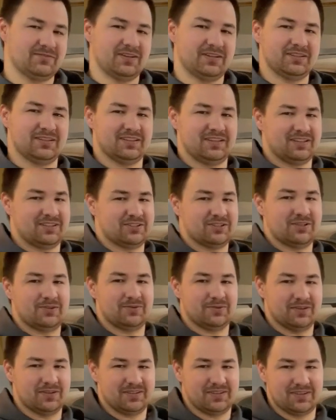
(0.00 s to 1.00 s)
Nothing like show
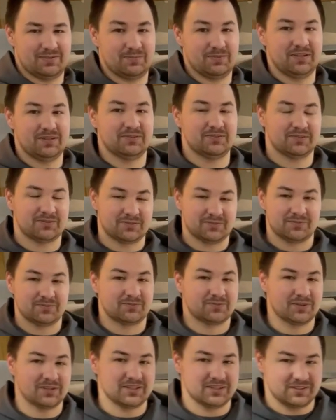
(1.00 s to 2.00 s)
or anything, but it was
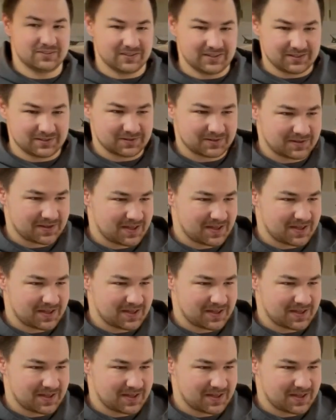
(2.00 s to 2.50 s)
really great.